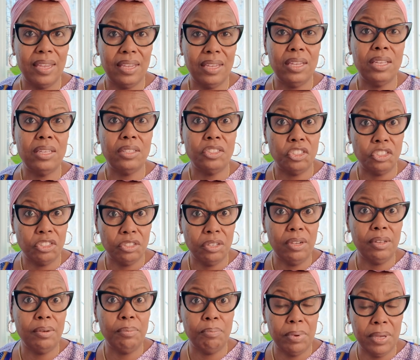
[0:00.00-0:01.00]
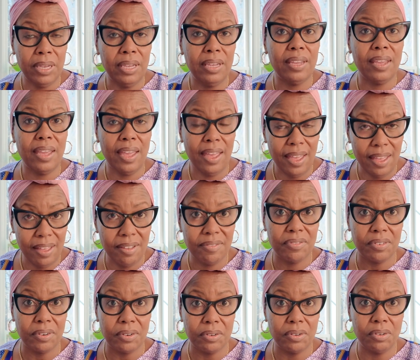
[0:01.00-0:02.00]
it should be
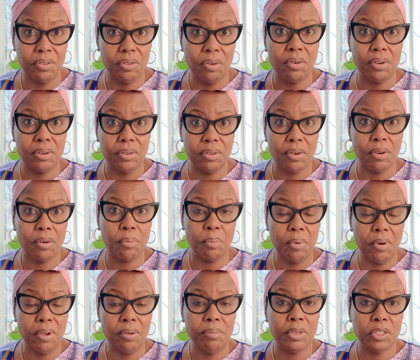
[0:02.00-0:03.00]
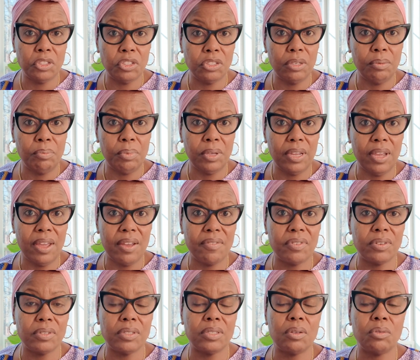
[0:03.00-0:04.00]
covered. Your appointment should be
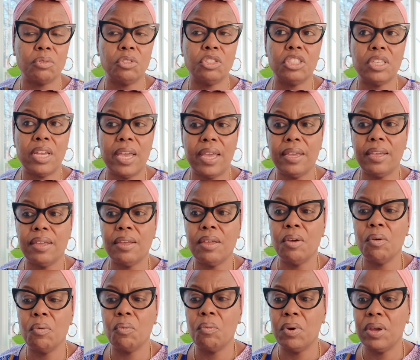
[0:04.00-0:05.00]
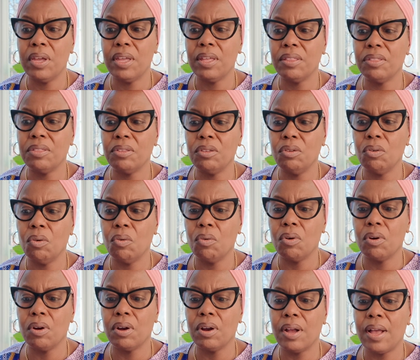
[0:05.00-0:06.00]
covered. So check with
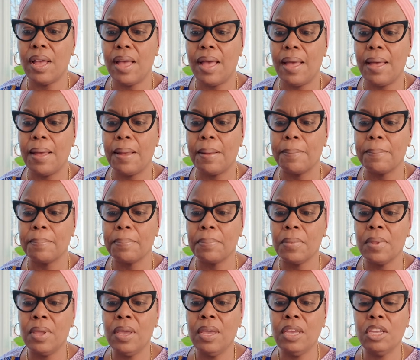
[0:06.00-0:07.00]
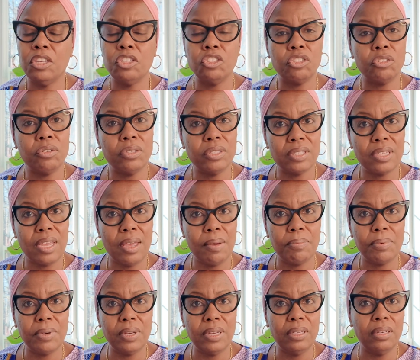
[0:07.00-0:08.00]
your insurance
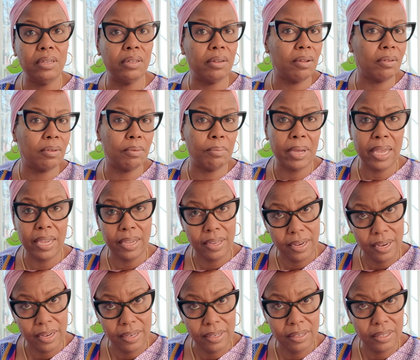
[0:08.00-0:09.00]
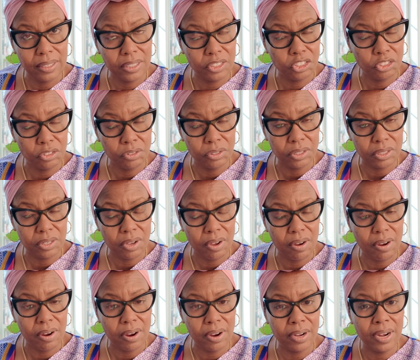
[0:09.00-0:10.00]
company. Look on the back of that little insurance
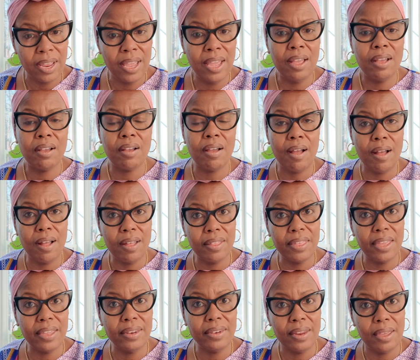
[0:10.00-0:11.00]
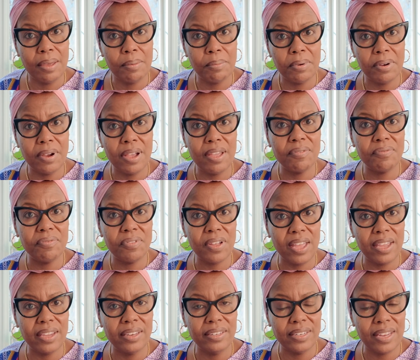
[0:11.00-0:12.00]
card, call that number, and
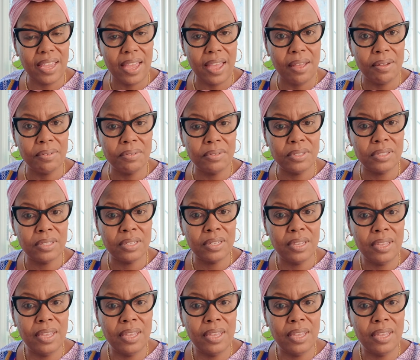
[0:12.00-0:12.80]
find out